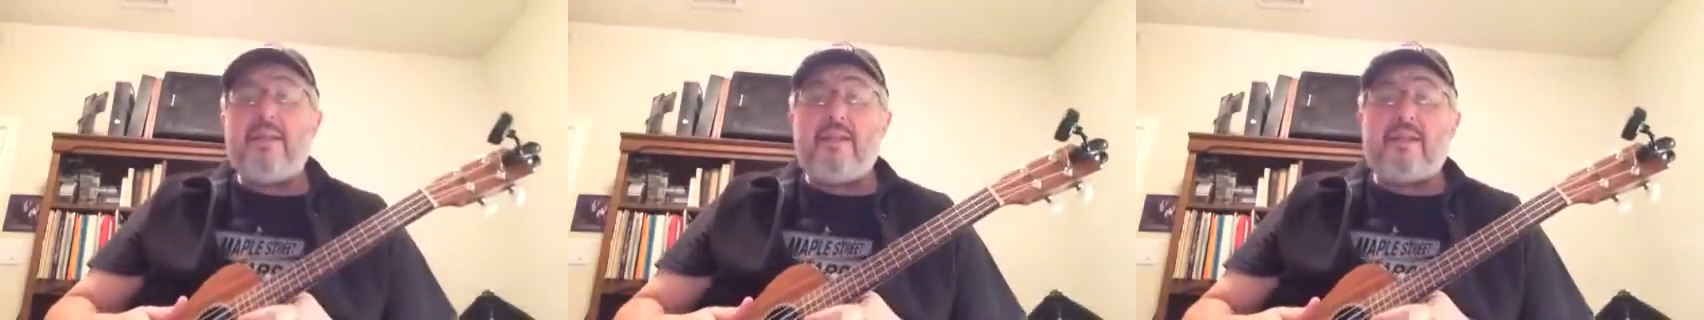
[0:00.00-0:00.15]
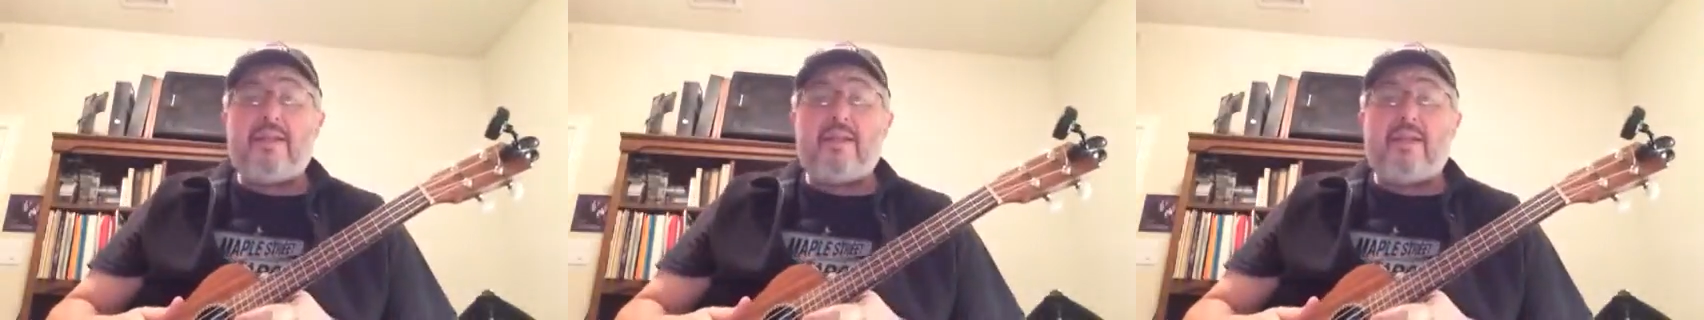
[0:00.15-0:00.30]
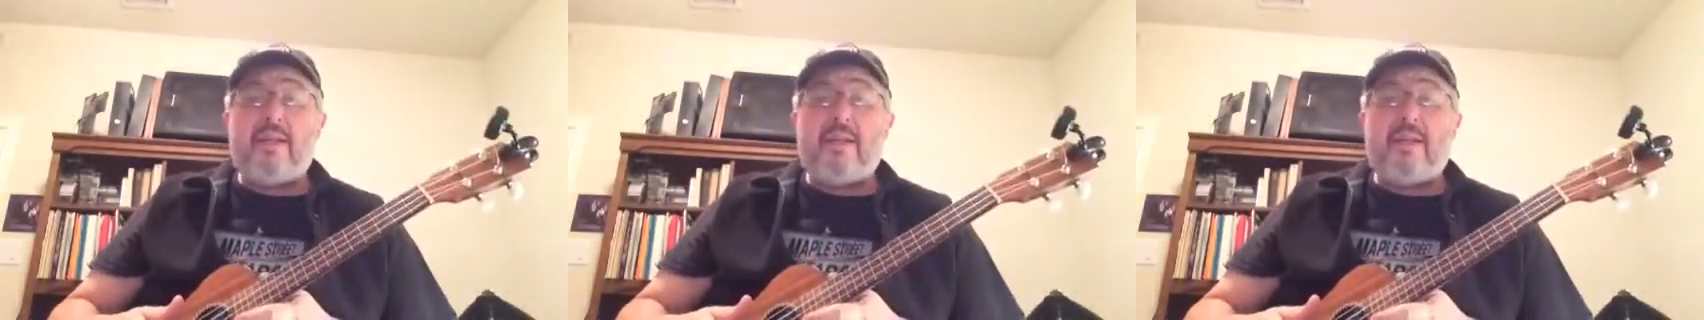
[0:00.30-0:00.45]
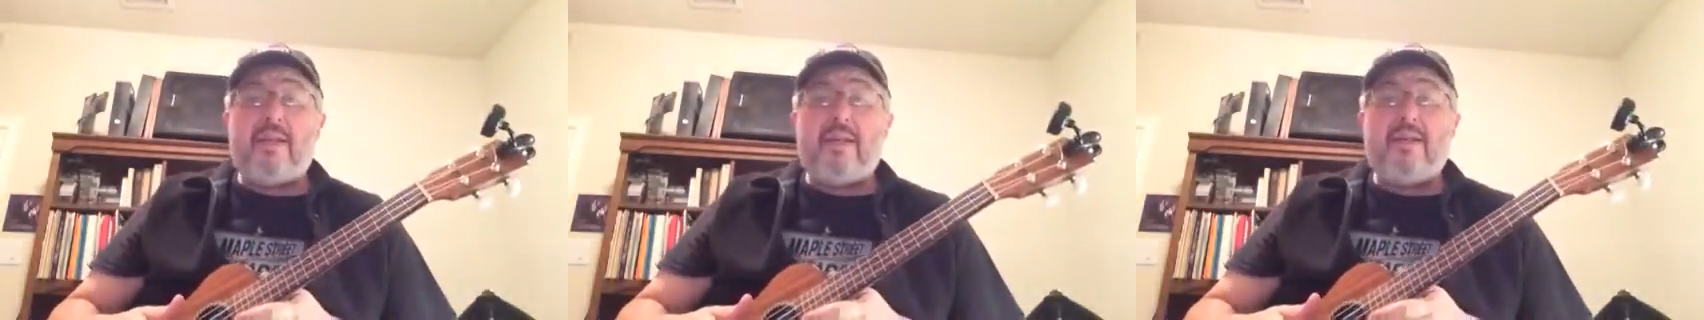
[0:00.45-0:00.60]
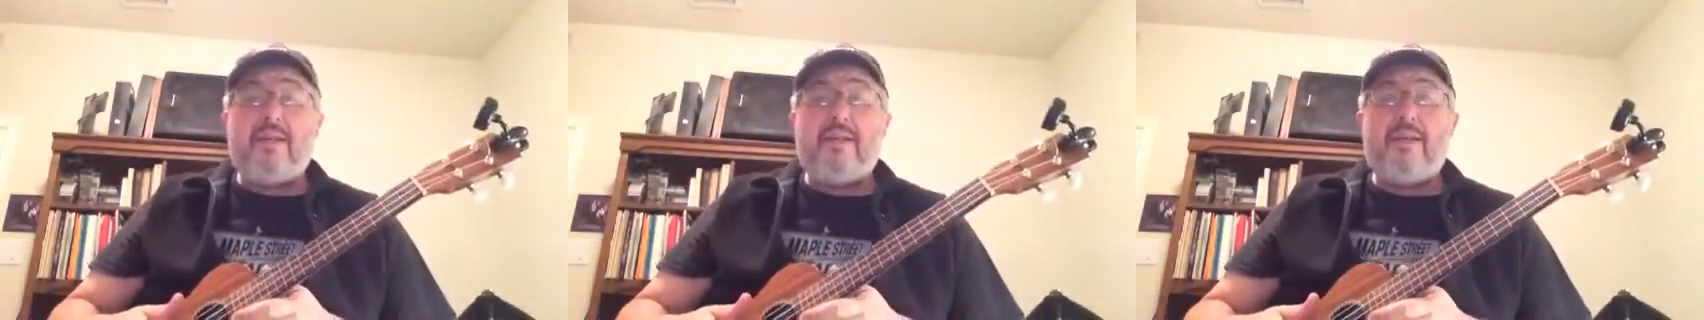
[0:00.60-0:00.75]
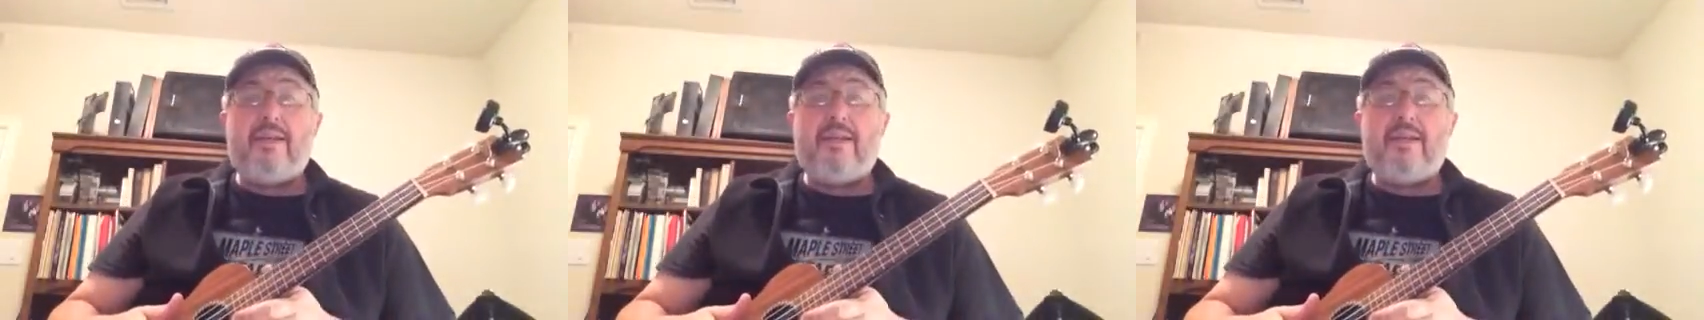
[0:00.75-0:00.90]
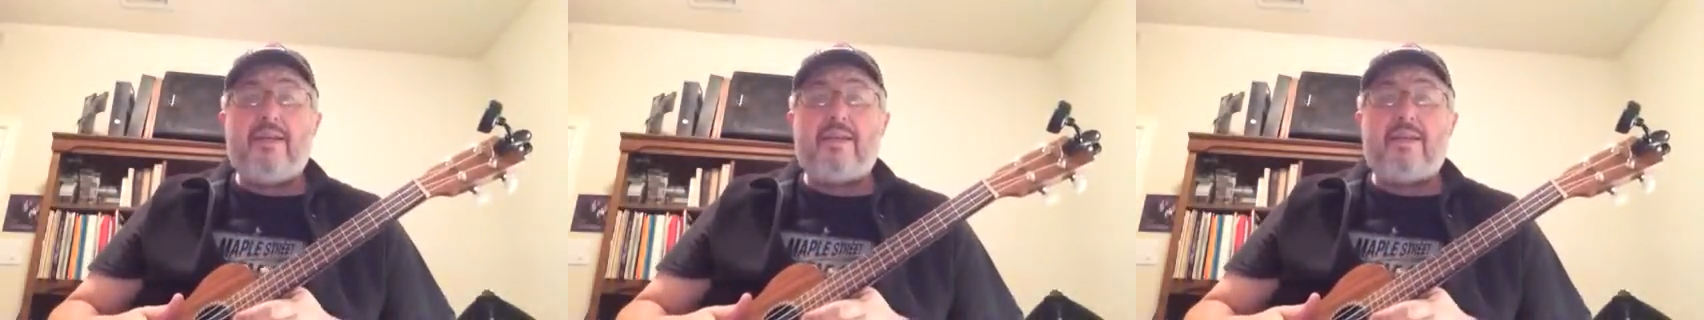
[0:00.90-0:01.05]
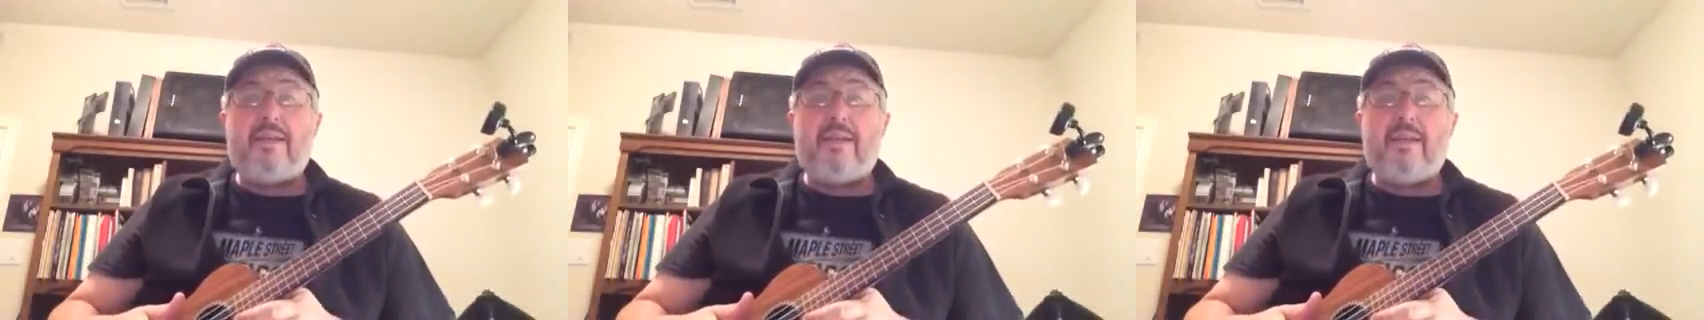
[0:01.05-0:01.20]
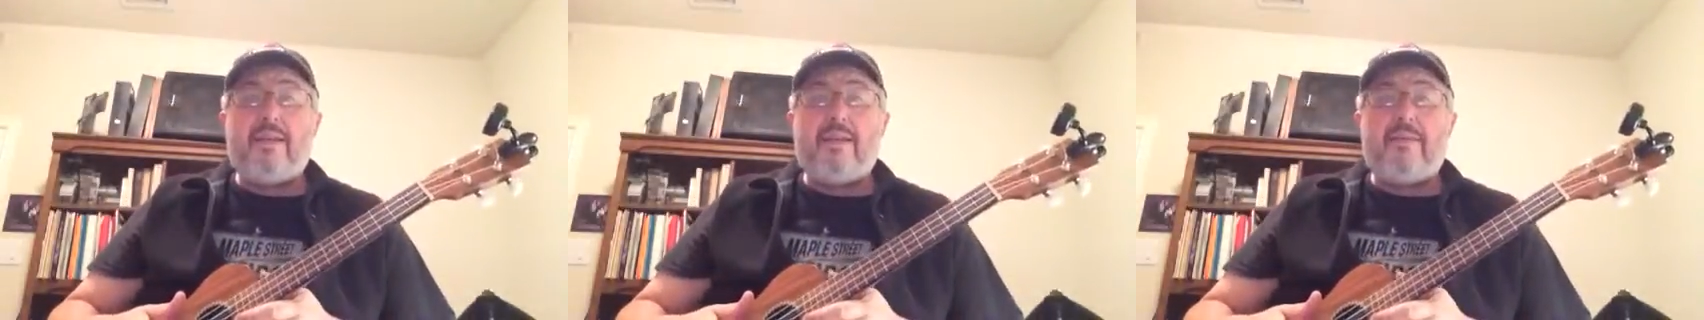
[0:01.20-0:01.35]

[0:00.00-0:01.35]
this song is